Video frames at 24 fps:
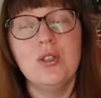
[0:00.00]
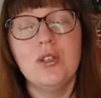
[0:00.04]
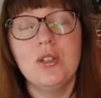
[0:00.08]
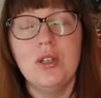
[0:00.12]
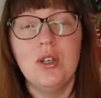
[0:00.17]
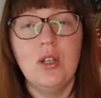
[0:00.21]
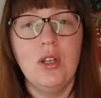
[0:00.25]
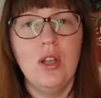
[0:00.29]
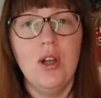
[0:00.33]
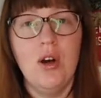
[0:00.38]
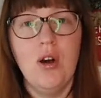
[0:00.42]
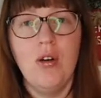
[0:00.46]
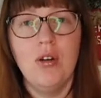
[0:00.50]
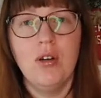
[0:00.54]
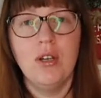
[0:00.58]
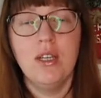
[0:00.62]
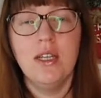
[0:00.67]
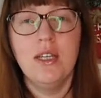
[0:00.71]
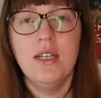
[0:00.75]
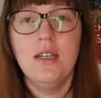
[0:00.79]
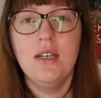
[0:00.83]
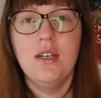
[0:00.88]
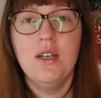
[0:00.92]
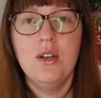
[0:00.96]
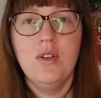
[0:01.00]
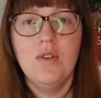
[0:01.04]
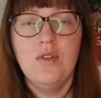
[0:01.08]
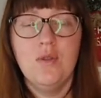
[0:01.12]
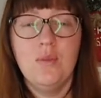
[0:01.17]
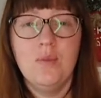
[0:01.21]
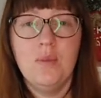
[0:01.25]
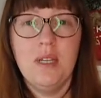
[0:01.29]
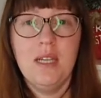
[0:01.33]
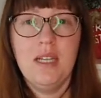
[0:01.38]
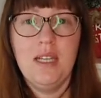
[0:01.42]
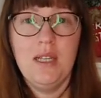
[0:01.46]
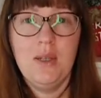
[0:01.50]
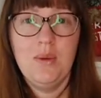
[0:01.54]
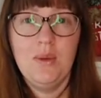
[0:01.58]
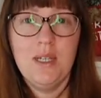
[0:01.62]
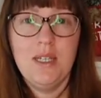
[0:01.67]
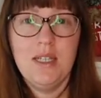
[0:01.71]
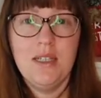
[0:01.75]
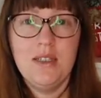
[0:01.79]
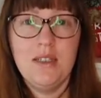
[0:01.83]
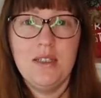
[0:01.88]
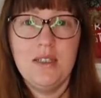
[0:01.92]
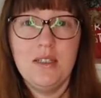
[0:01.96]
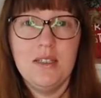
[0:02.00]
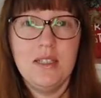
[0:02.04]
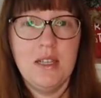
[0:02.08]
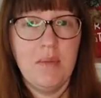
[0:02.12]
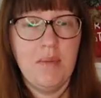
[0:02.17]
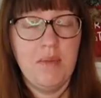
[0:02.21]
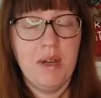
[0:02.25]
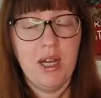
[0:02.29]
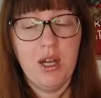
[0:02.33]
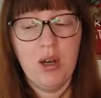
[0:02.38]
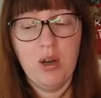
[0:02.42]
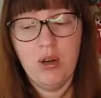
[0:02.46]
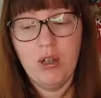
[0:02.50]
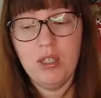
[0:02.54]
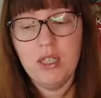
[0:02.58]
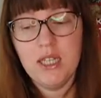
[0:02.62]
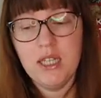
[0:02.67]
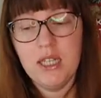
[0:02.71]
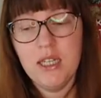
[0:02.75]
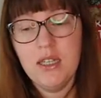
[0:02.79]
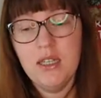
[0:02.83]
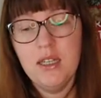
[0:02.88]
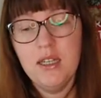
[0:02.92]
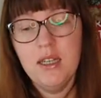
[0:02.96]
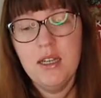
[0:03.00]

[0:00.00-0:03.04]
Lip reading: long for P. Louise to send my order.